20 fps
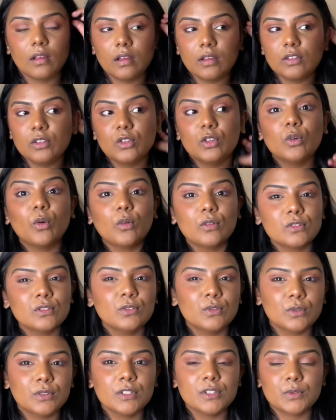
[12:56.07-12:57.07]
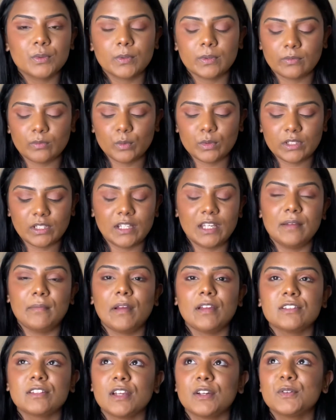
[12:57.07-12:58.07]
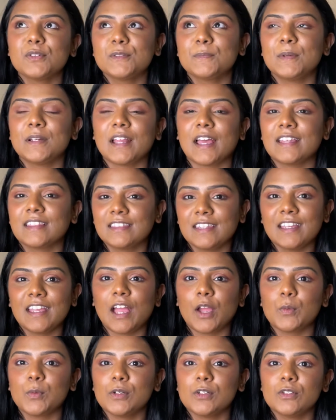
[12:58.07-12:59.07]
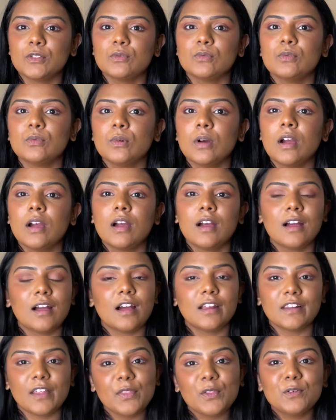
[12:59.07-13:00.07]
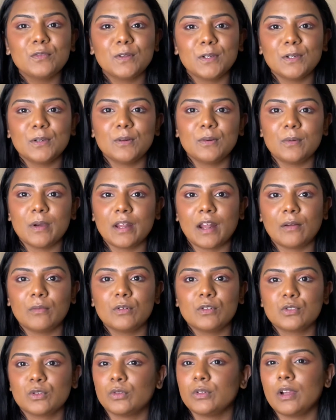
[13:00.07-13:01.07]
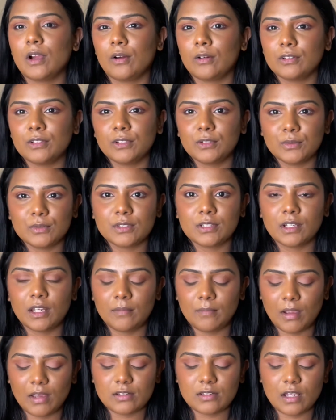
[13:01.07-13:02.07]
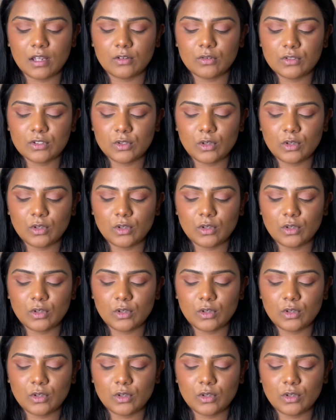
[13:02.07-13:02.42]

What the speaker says: You can also do this with cream eyeshadows, but I think I will do another video where I will show you how to use cream eyeshadows.